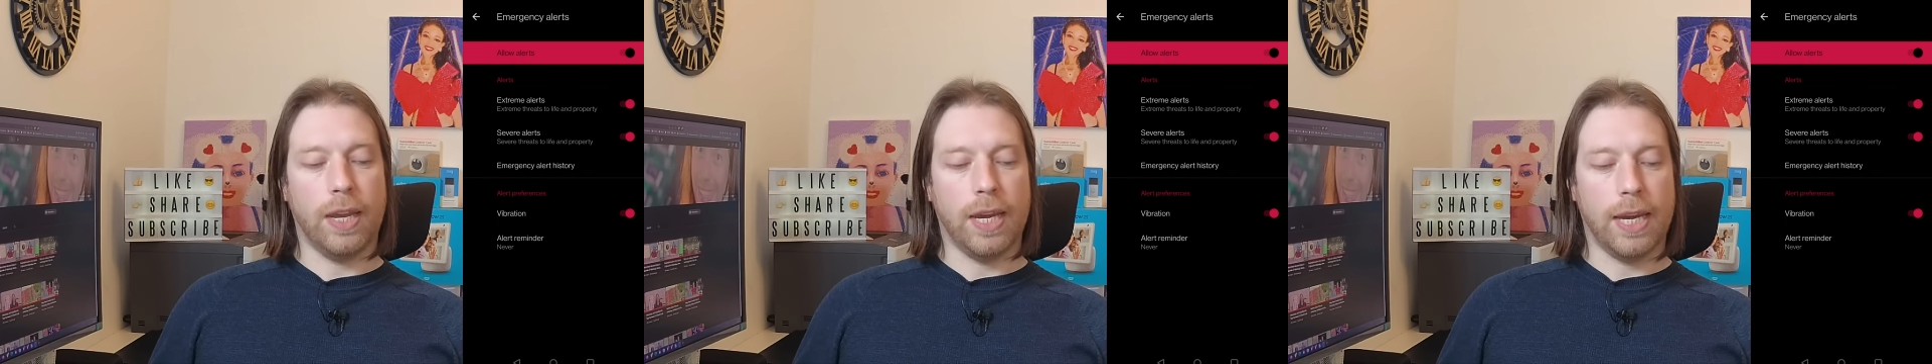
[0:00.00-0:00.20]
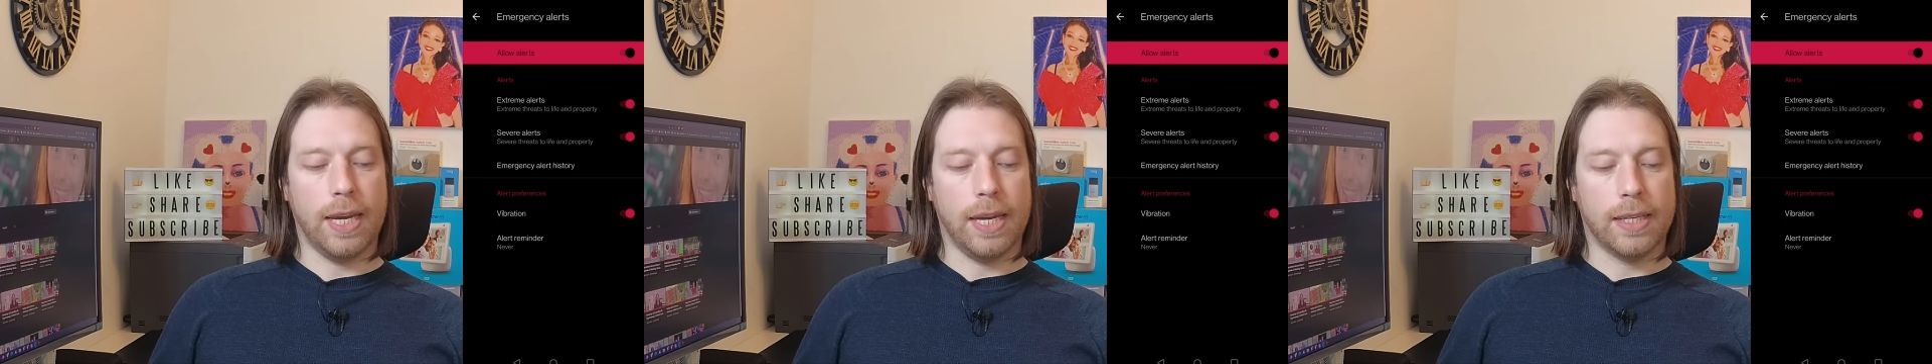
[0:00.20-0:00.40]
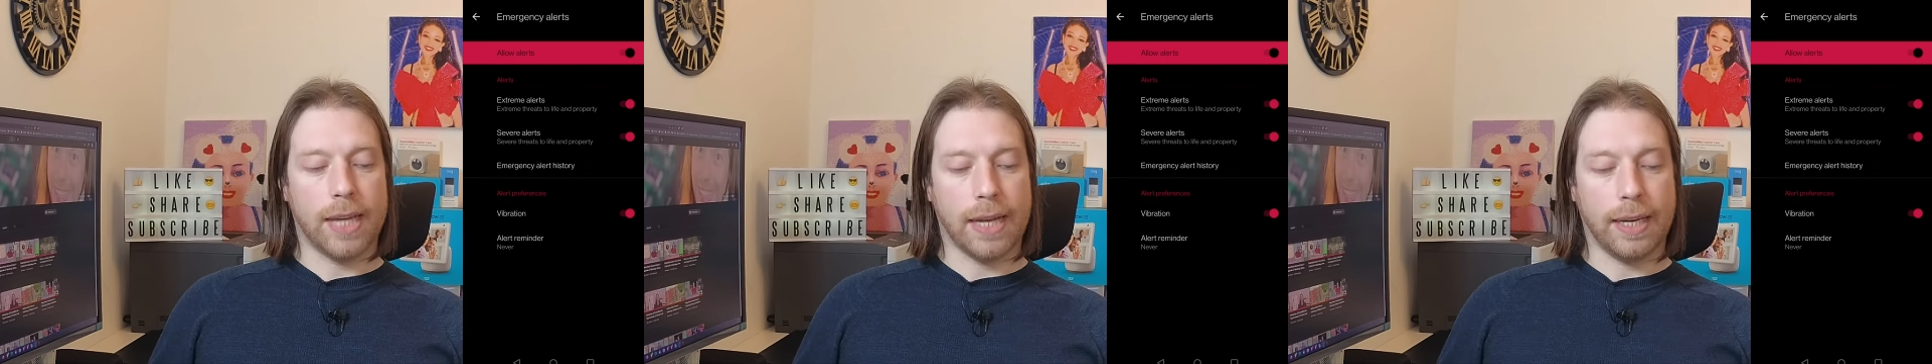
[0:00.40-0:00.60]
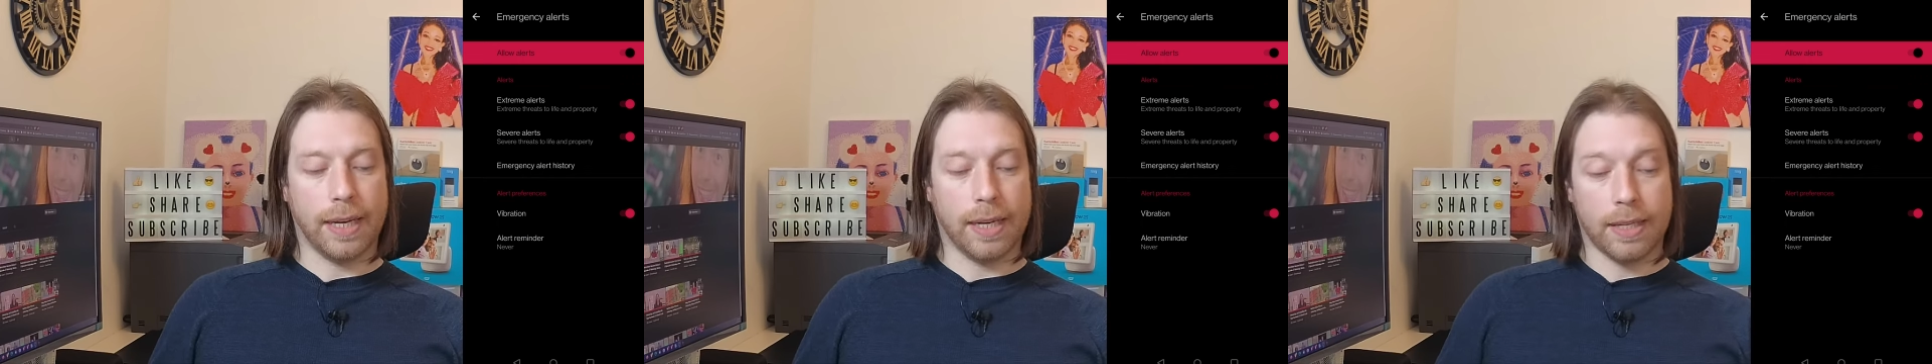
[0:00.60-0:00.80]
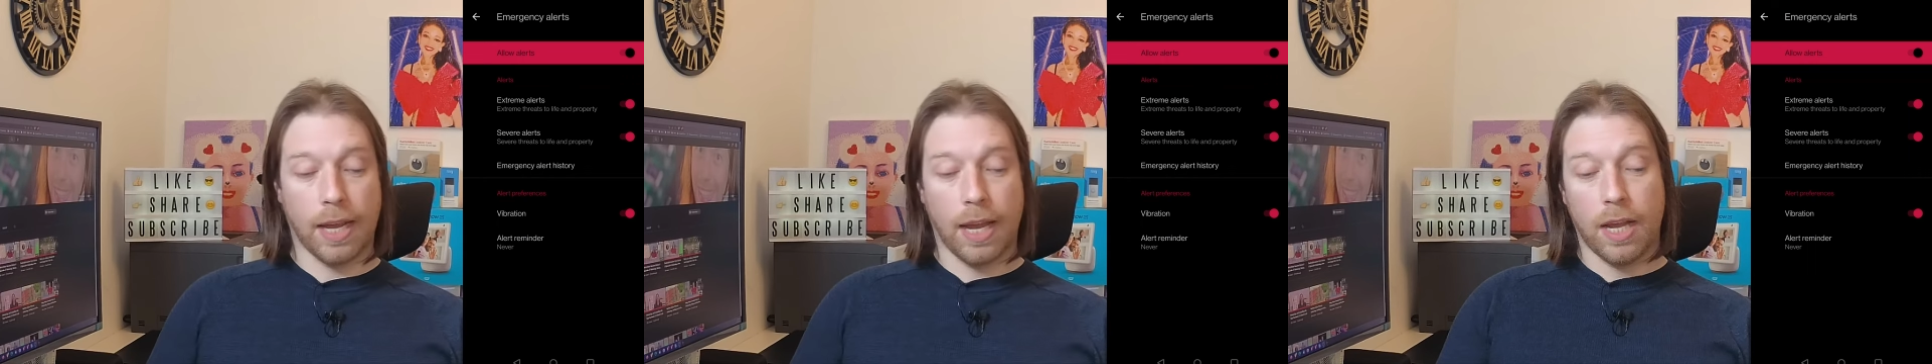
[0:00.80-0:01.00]
the
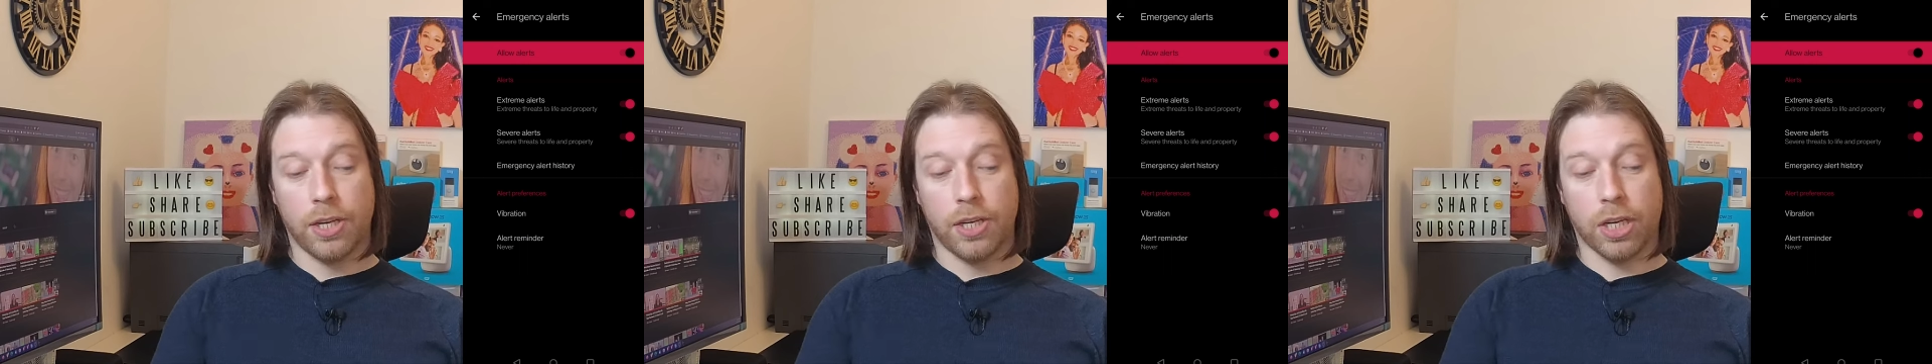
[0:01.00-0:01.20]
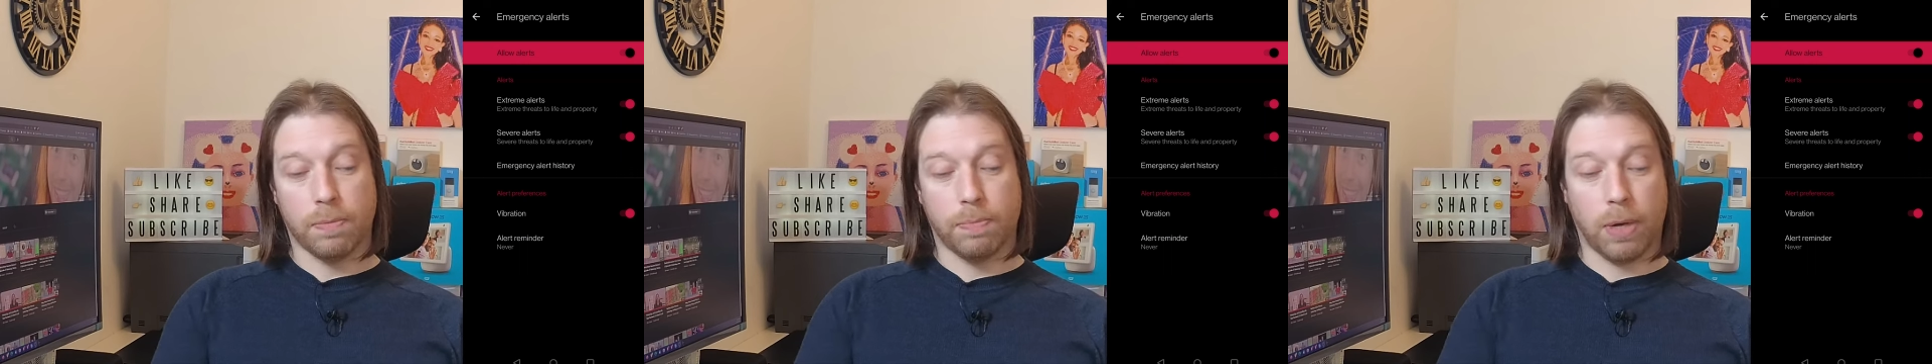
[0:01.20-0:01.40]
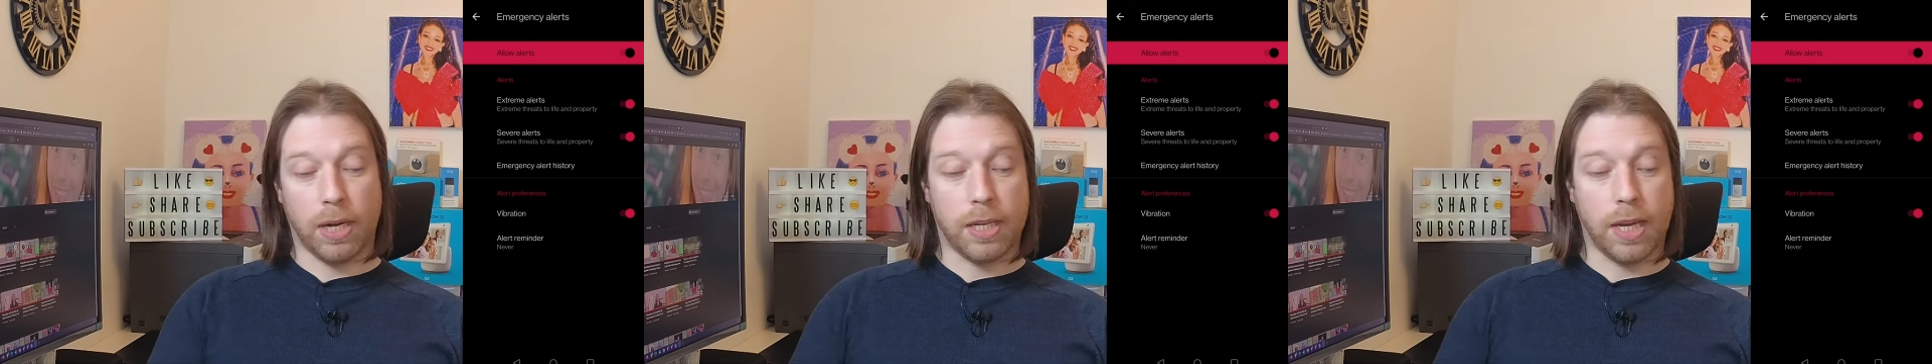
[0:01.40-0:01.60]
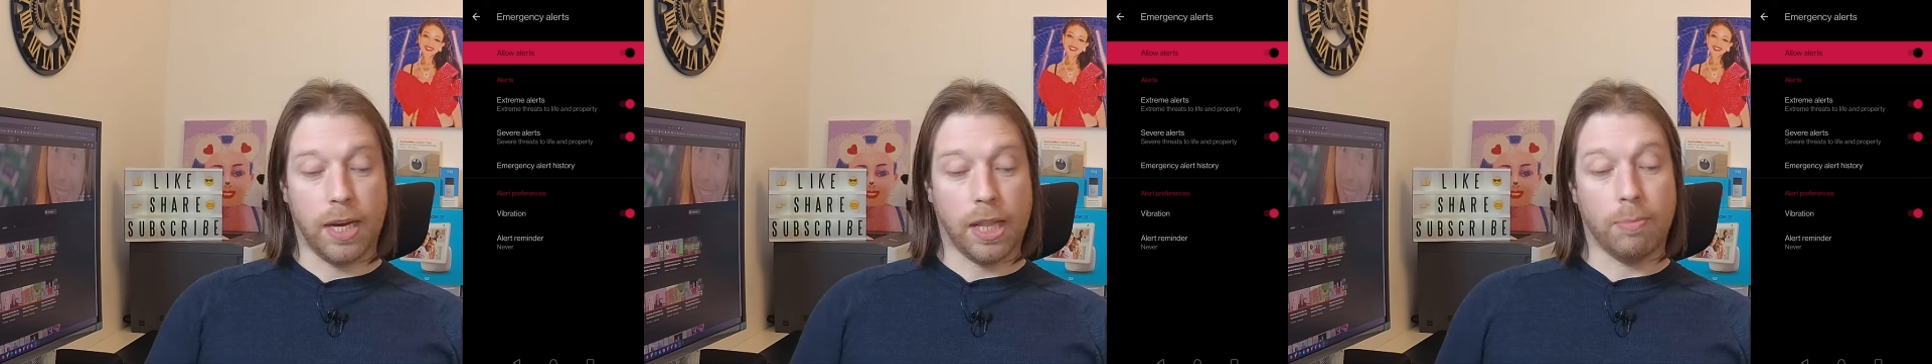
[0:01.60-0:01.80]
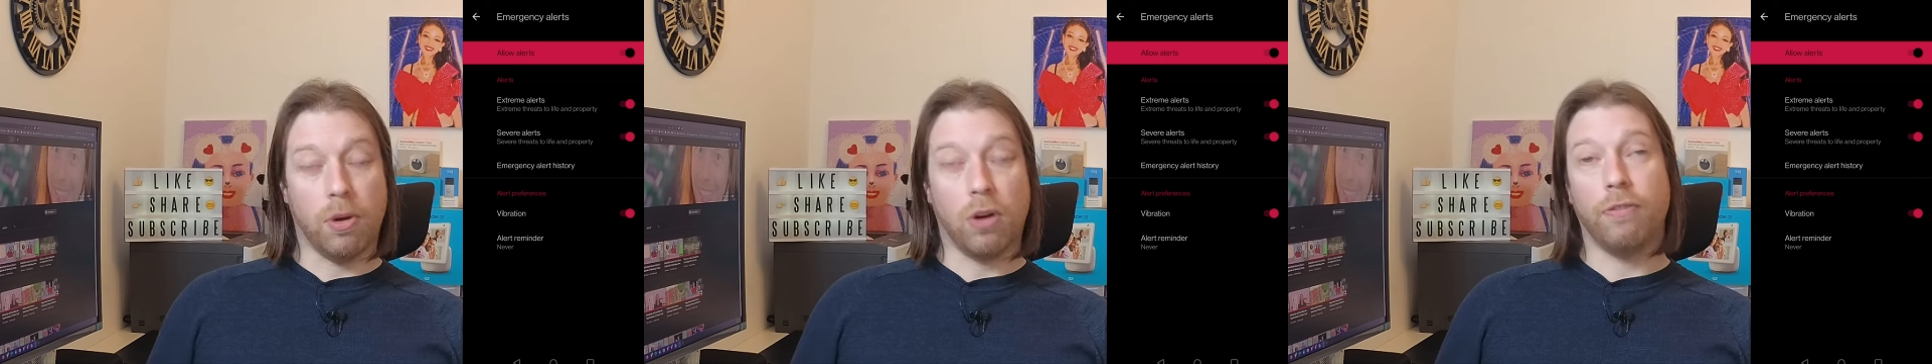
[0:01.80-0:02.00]
settings just by
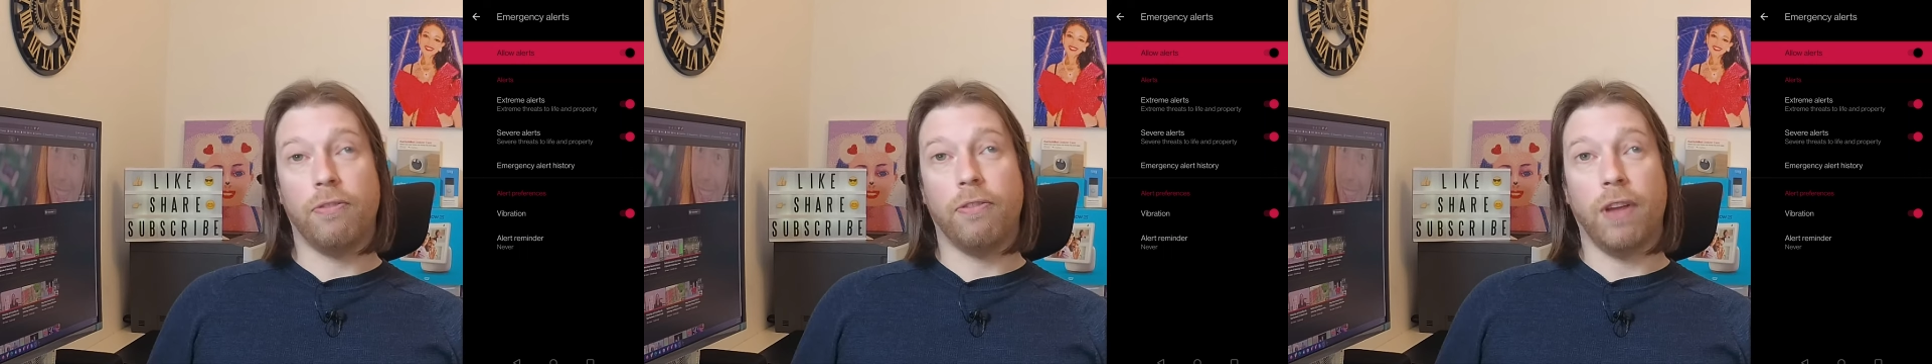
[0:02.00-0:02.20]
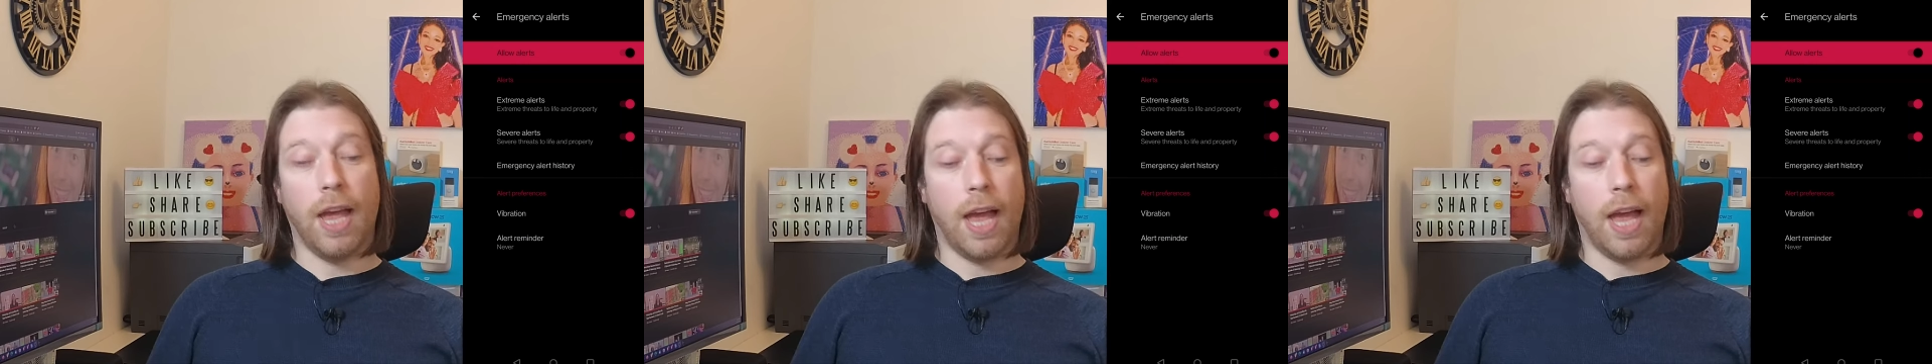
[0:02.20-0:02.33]
turning them off,